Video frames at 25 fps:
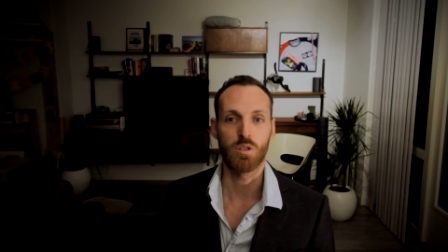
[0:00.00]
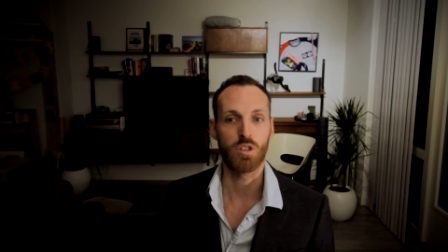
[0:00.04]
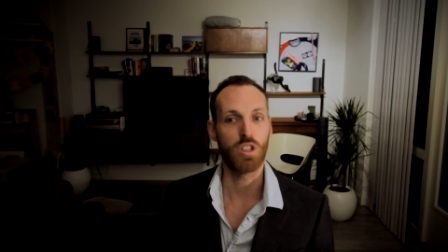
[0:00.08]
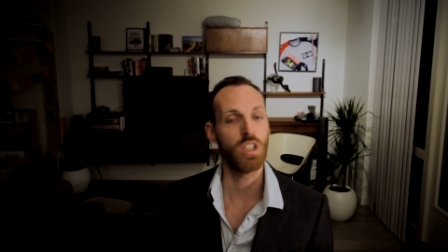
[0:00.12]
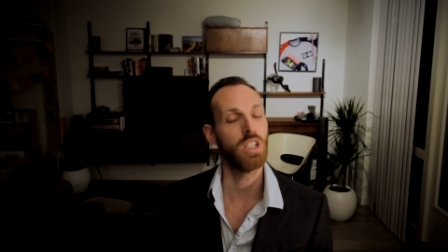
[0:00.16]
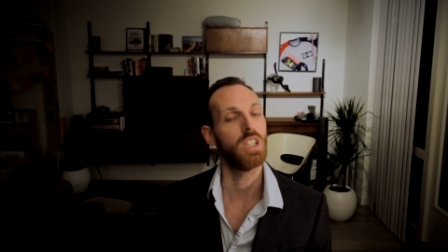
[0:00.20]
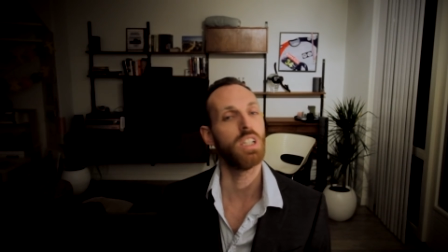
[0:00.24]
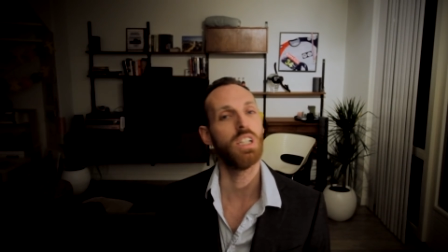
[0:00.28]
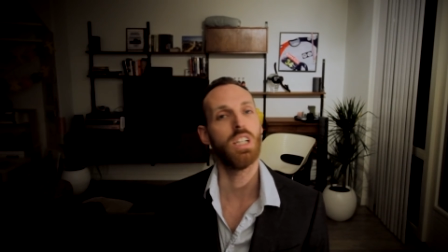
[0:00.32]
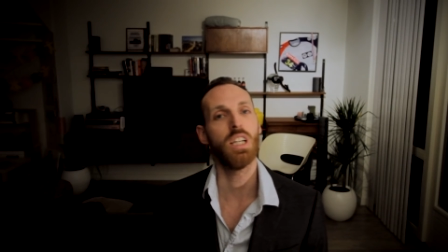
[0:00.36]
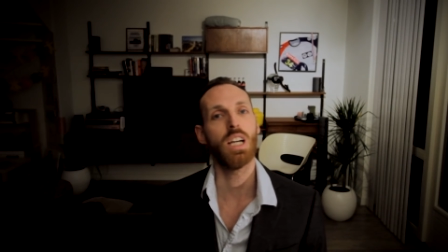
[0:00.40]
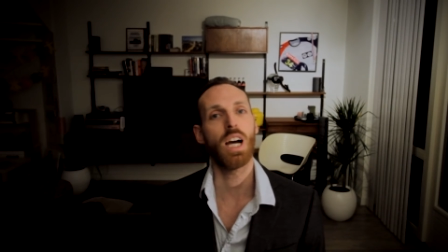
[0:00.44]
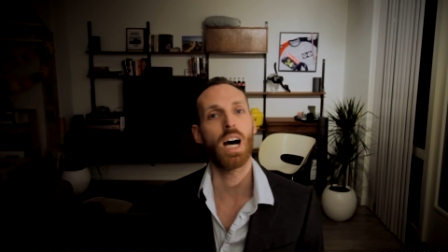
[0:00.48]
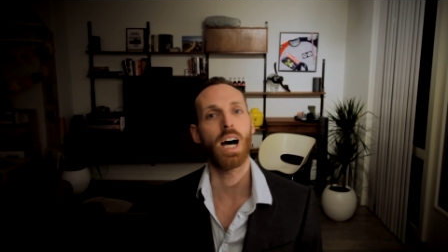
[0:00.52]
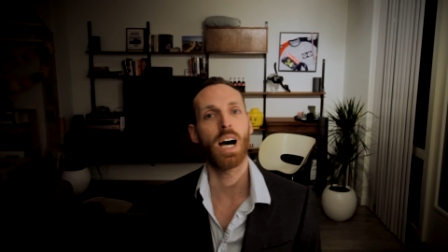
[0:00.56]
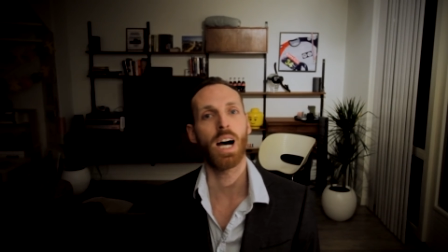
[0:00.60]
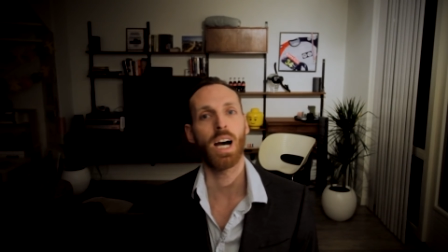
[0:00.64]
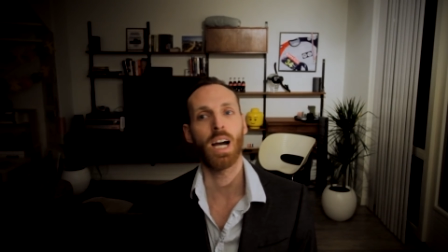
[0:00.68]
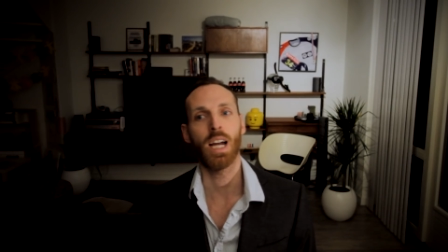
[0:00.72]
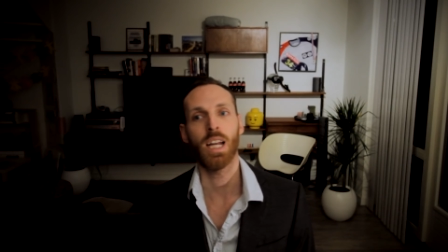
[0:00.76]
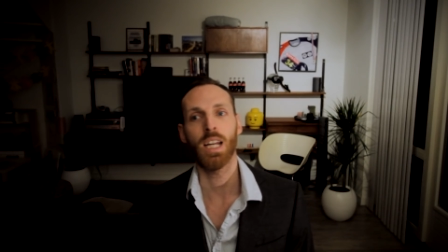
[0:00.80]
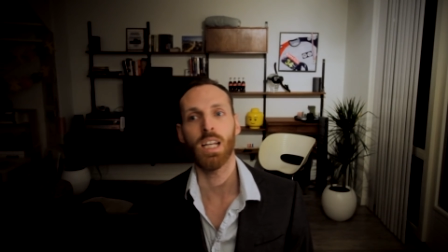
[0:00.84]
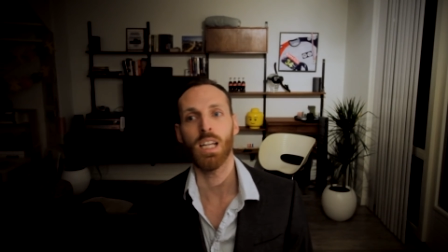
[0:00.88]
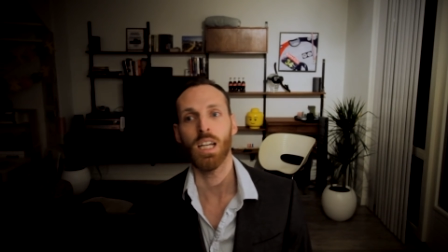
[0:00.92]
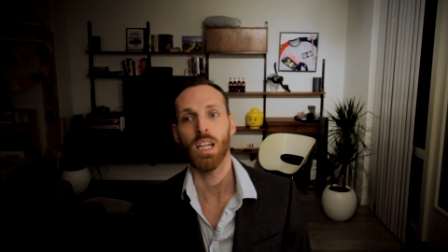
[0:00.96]

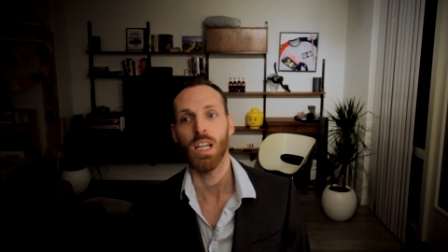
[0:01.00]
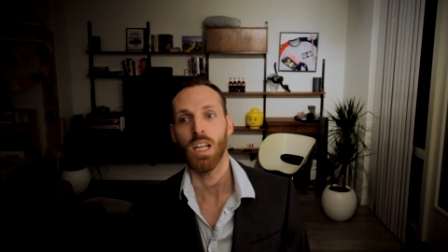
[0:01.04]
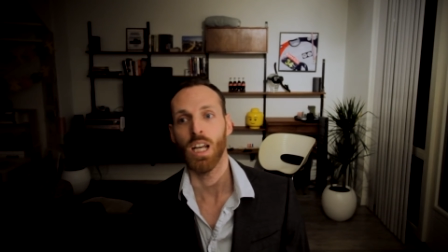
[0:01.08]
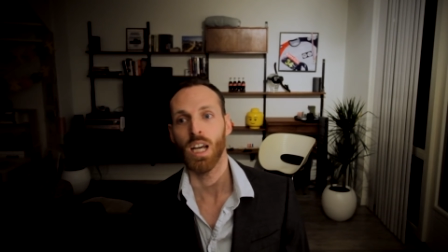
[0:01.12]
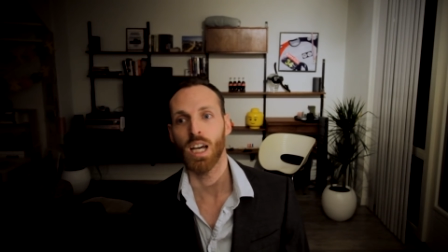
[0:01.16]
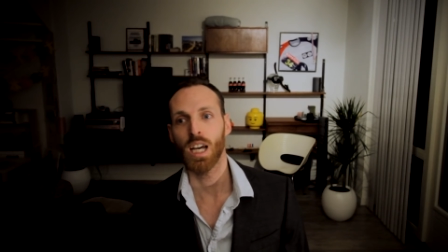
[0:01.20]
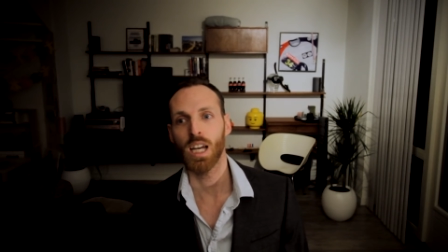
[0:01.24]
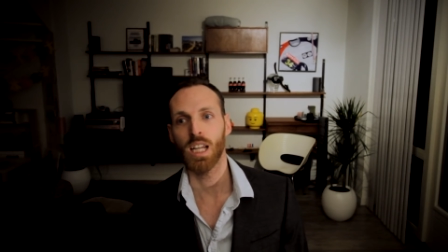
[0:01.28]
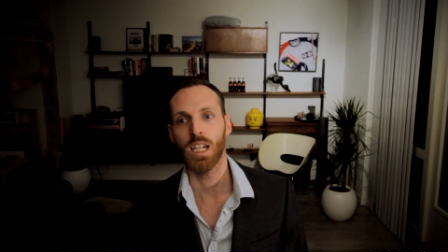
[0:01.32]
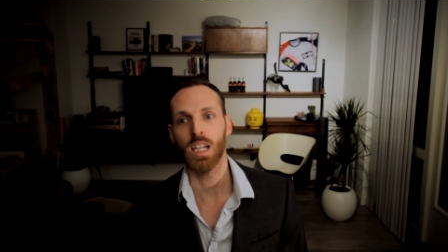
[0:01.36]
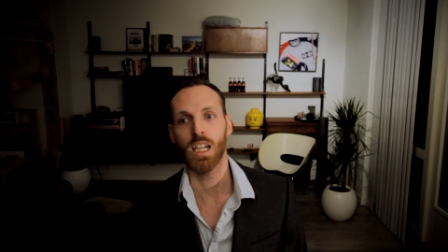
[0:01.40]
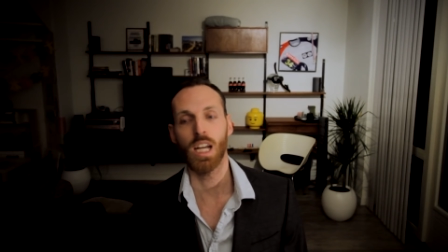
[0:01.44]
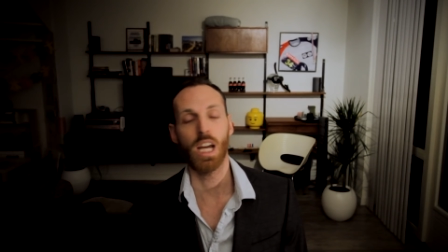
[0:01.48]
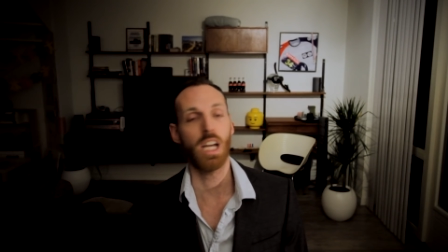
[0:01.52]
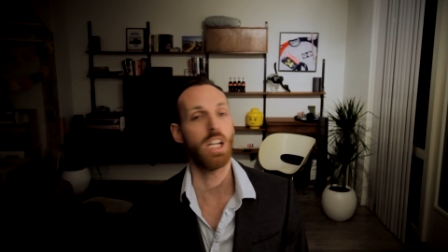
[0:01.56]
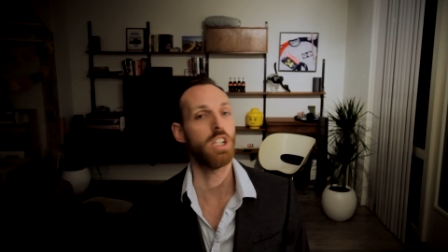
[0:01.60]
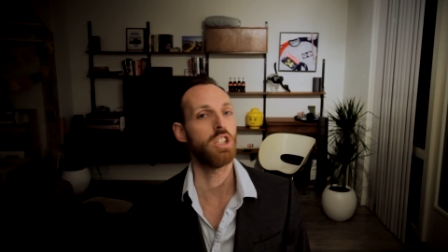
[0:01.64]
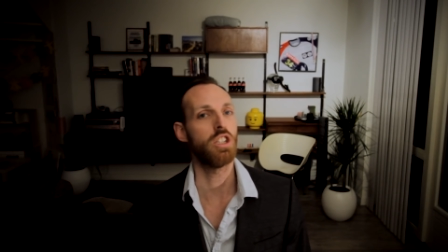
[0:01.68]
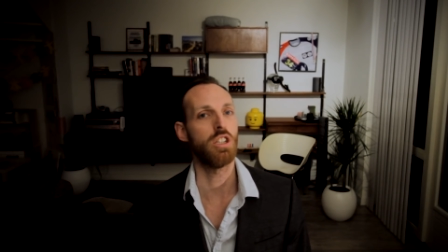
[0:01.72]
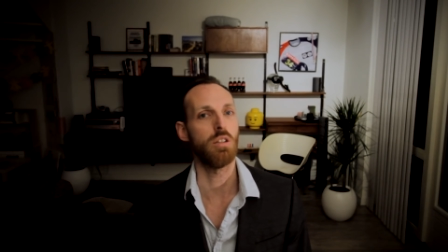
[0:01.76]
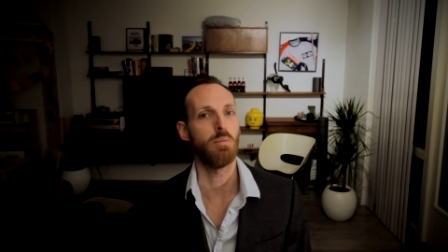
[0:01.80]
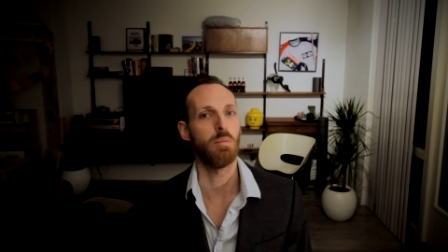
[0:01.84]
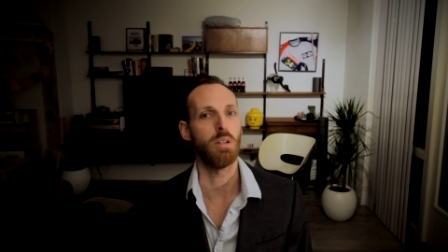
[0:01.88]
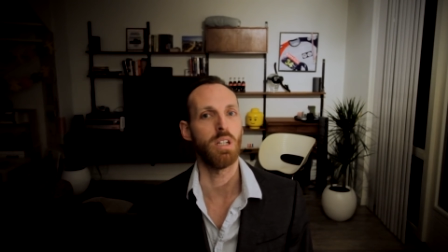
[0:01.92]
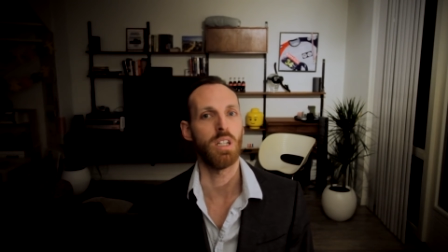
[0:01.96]
GNDI and
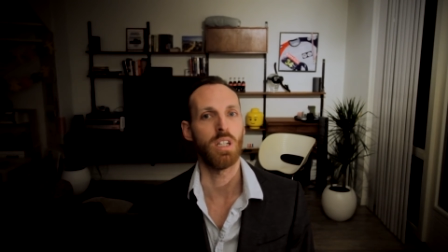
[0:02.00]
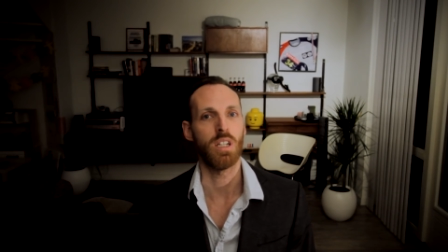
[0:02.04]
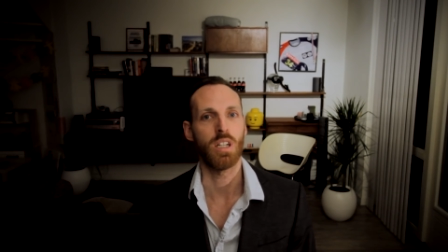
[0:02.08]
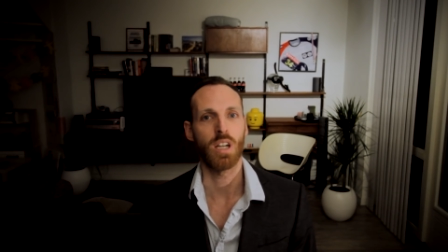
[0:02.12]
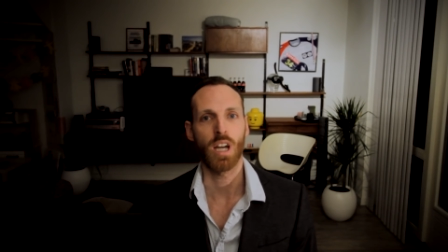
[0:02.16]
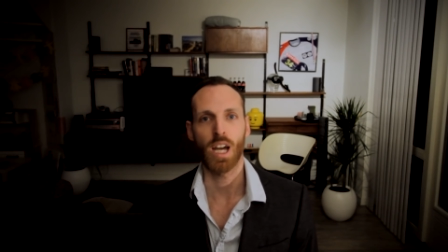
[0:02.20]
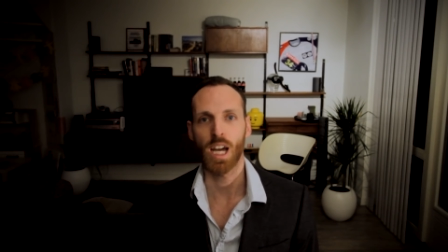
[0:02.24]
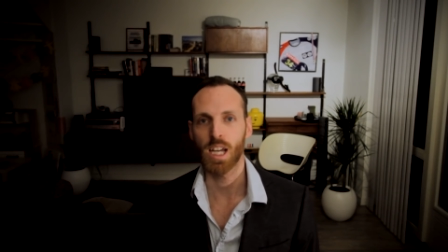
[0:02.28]
AGB,